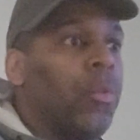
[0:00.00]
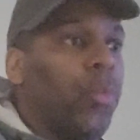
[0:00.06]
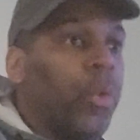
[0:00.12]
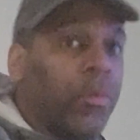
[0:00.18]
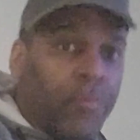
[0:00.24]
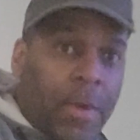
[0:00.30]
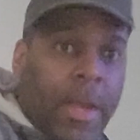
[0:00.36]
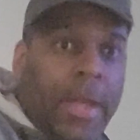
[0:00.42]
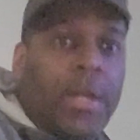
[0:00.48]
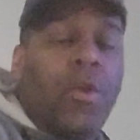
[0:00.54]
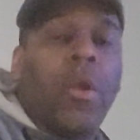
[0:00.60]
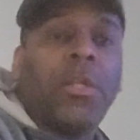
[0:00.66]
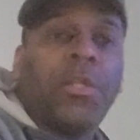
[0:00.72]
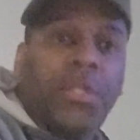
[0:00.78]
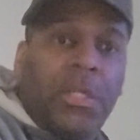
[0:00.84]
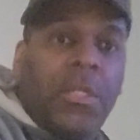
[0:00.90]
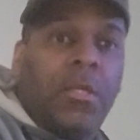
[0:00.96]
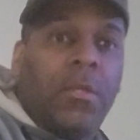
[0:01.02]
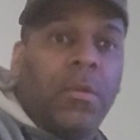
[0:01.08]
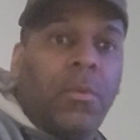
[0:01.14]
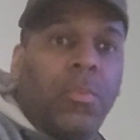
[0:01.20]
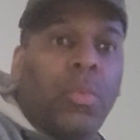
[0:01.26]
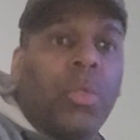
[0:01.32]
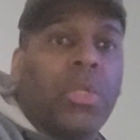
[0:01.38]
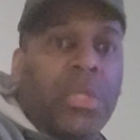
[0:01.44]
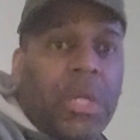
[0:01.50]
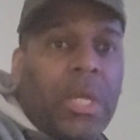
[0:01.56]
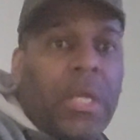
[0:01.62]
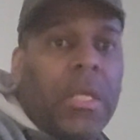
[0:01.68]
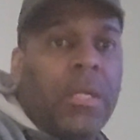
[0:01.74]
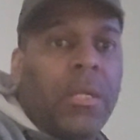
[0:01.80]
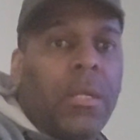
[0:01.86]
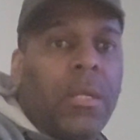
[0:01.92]
When Ryan Garcia was
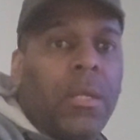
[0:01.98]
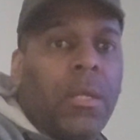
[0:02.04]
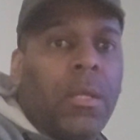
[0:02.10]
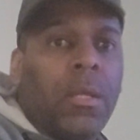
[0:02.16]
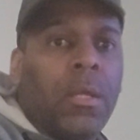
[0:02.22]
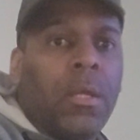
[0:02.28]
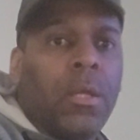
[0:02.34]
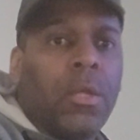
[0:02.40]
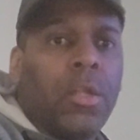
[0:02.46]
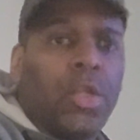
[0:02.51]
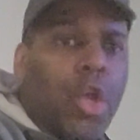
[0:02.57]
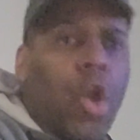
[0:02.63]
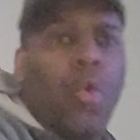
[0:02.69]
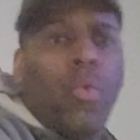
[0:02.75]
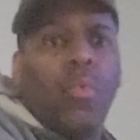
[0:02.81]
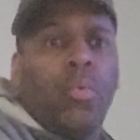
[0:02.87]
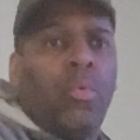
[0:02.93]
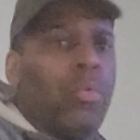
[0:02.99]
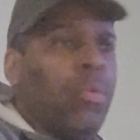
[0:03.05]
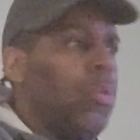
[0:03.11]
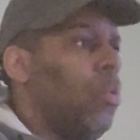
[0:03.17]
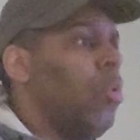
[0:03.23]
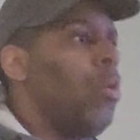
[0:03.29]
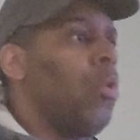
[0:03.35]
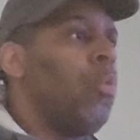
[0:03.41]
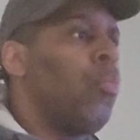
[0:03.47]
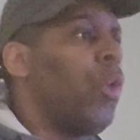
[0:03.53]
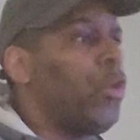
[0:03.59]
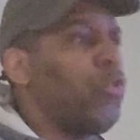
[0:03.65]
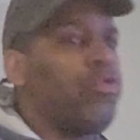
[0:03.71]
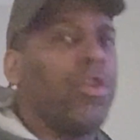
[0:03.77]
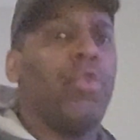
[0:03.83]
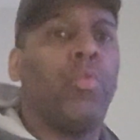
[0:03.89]
saying, yo,
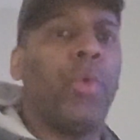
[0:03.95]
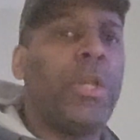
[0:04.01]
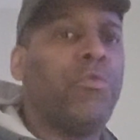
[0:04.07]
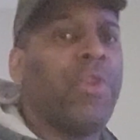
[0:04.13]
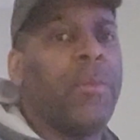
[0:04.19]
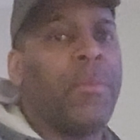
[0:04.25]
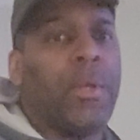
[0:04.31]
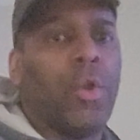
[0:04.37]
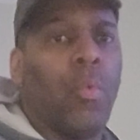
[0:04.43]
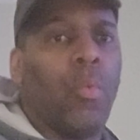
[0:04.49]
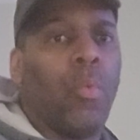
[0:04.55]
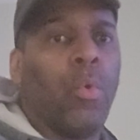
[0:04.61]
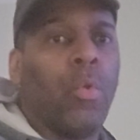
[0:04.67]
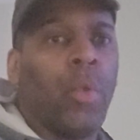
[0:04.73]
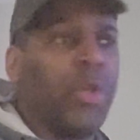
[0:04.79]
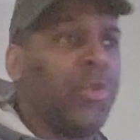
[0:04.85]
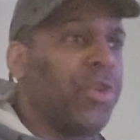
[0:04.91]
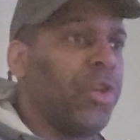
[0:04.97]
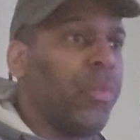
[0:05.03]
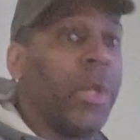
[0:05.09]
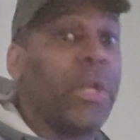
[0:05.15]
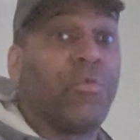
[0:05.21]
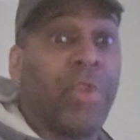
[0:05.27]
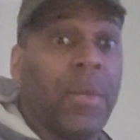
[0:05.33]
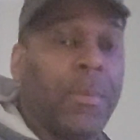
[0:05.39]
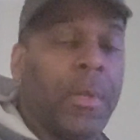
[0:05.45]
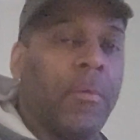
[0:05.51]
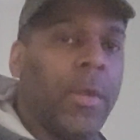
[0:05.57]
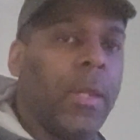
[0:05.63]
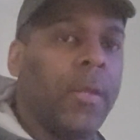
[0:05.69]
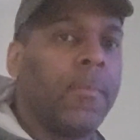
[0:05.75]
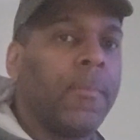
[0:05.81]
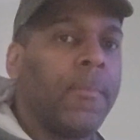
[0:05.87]
why you trying to weight drain me though? Why you trying to weight drain me,
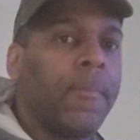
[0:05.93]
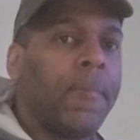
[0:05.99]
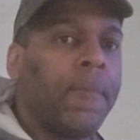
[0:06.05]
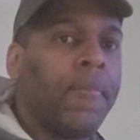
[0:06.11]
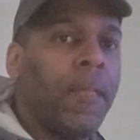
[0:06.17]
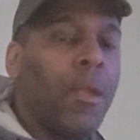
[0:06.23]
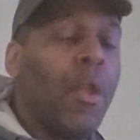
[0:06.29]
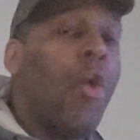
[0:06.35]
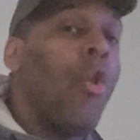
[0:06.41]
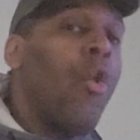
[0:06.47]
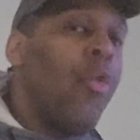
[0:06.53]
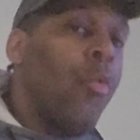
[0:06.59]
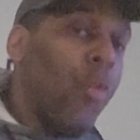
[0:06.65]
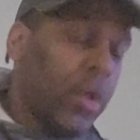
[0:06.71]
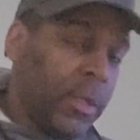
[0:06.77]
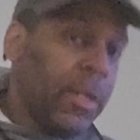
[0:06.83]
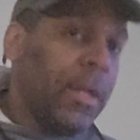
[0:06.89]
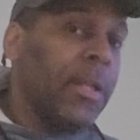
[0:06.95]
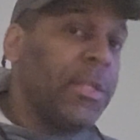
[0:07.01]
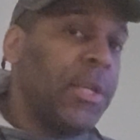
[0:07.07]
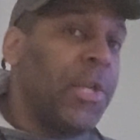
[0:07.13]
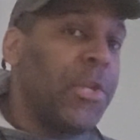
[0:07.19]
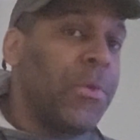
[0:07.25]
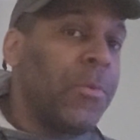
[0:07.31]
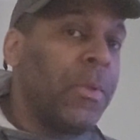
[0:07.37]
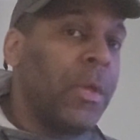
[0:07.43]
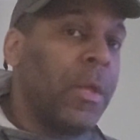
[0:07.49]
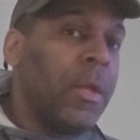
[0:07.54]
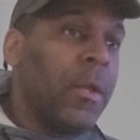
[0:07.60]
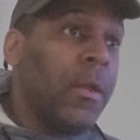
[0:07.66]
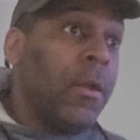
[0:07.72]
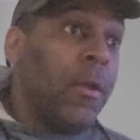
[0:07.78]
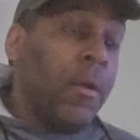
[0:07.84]
right? What did I tell you?
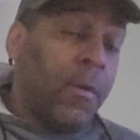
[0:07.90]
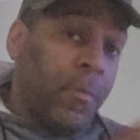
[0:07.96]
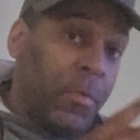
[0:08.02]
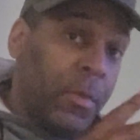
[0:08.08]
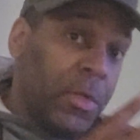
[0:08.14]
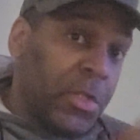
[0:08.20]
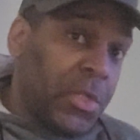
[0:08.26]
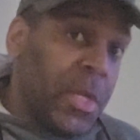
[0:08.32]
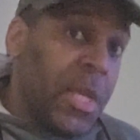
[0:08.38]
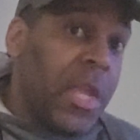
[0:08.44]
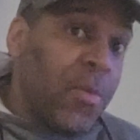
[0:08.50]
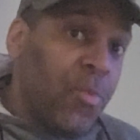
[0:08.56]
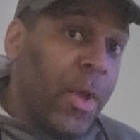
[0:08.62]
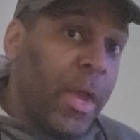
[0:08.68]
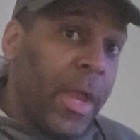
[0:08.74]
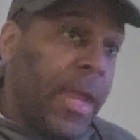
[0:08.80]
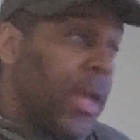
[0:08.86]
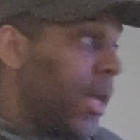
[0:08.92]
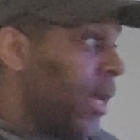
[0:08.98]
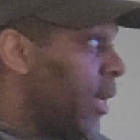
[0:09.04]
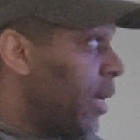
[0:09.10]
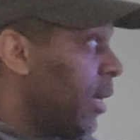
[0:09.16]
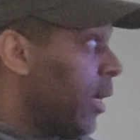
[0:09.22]
The same way